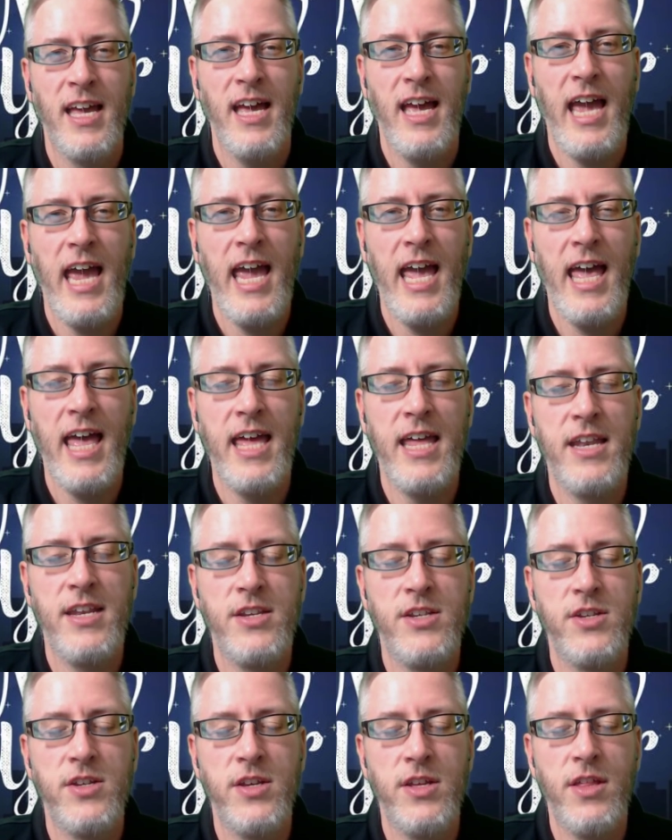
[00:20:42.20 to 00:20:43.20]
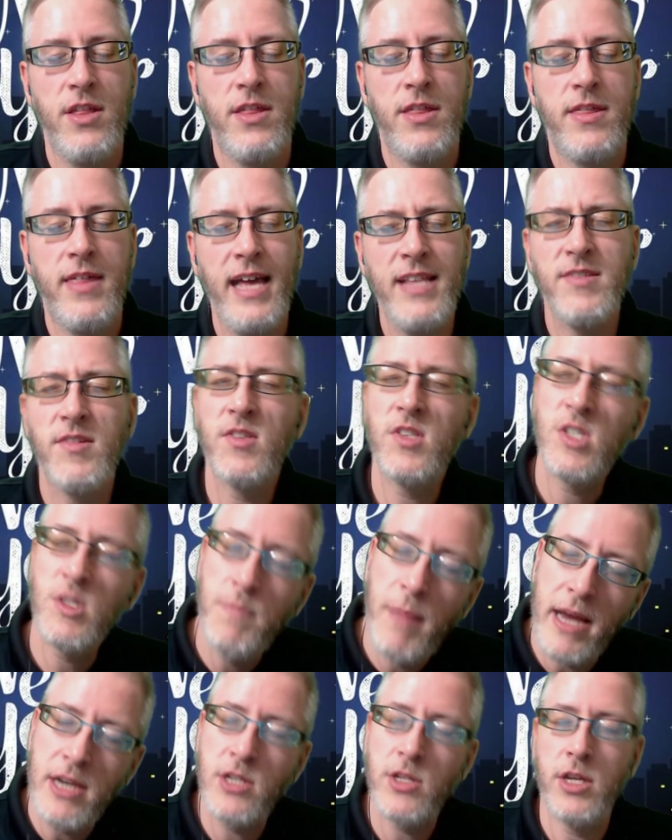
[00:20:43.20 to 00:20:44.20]
And that's
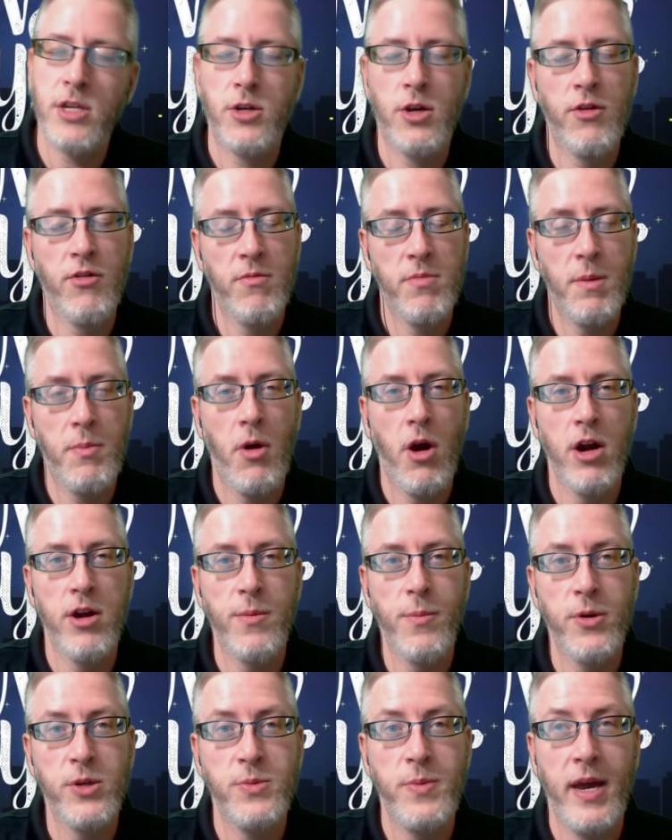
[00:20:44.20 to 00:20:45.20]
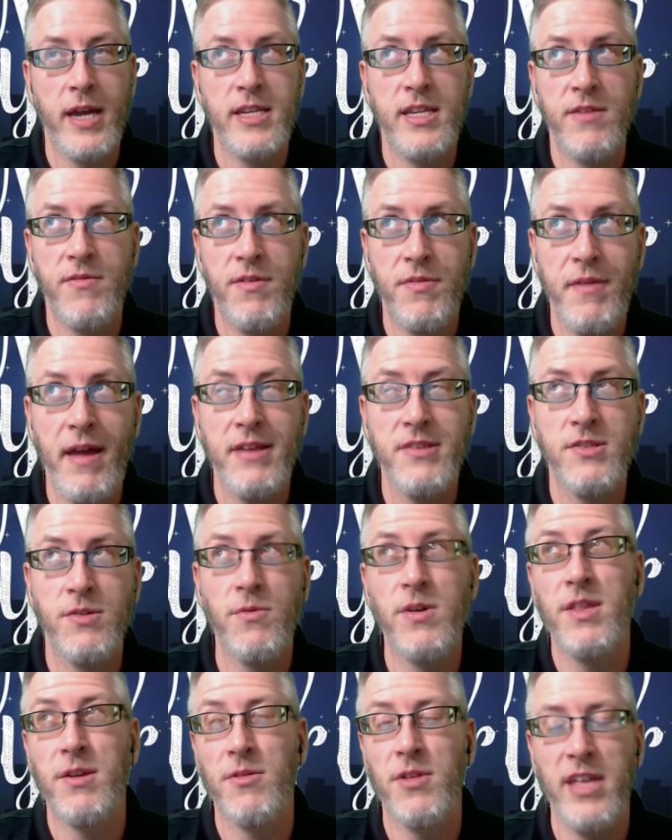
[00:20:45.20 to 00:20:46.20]
especially true from the partner perspective, and that's the
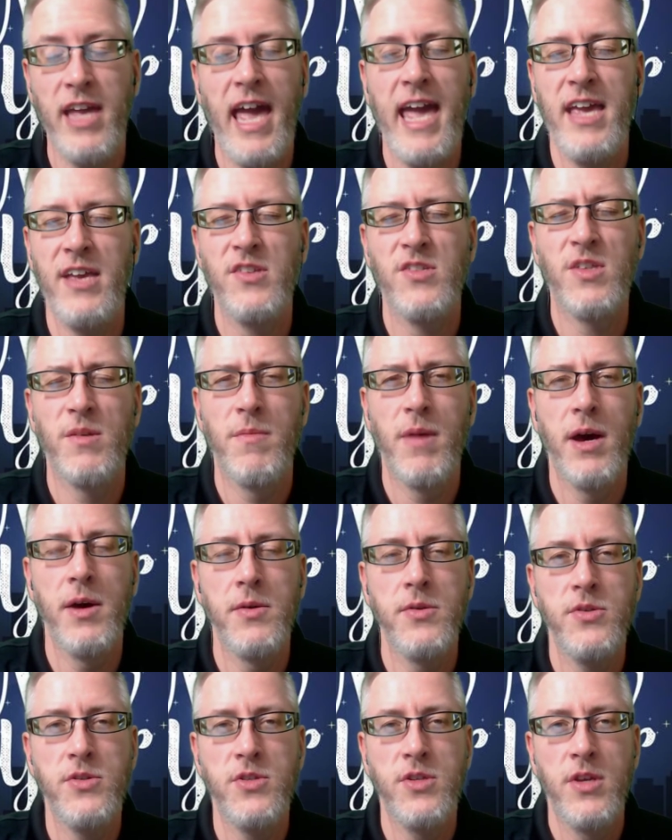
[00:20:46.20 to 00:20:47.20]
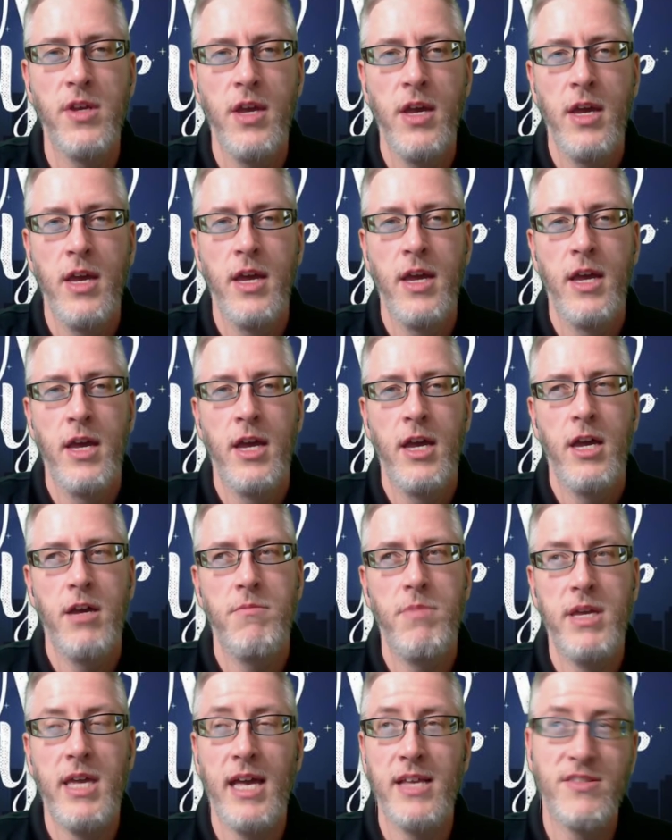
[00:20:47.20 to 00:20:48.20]
one that really aches the most.
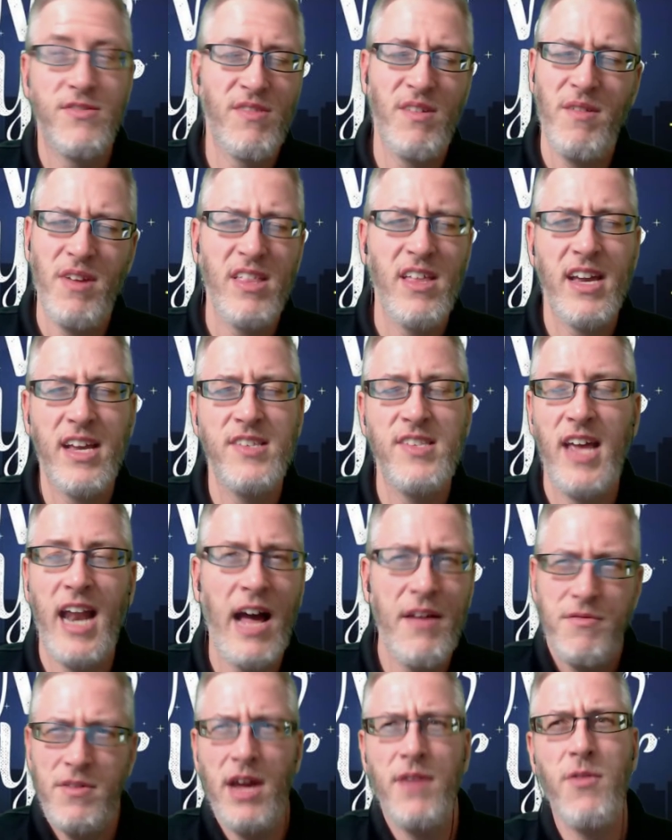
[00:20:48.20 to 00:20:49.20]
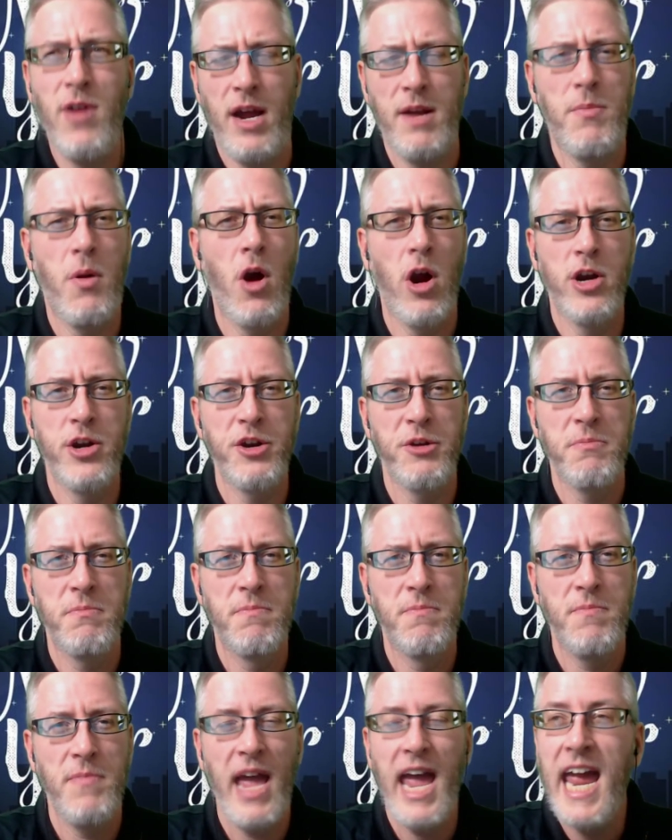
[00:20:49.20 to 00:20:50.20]
Because, like I said, I've never had a partner
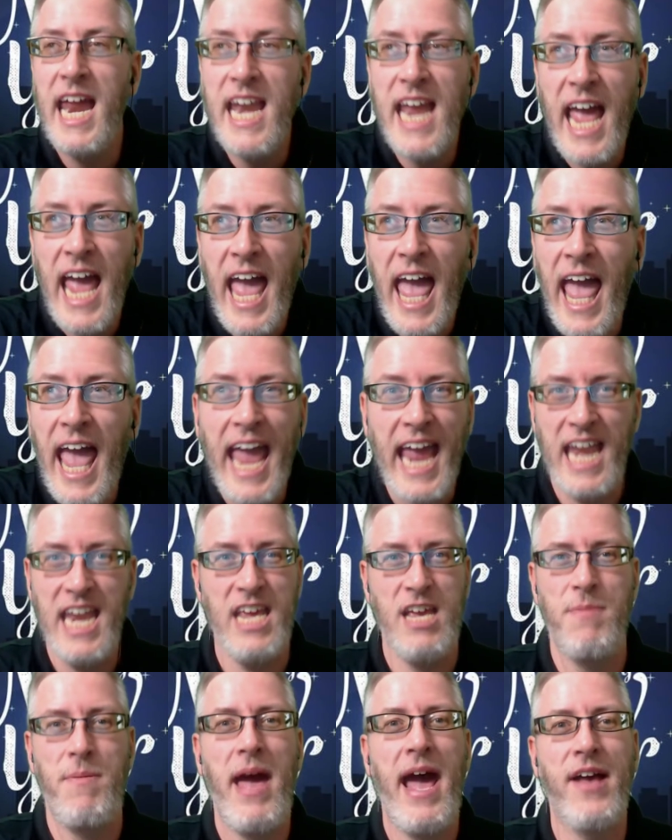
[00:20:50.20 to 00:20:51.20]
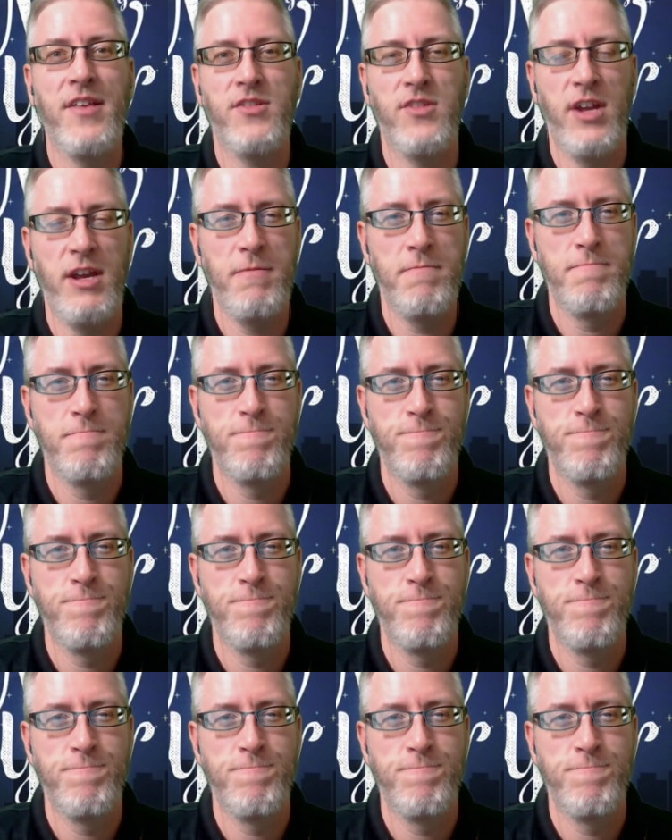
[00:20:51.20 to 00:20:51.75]
in any capacity.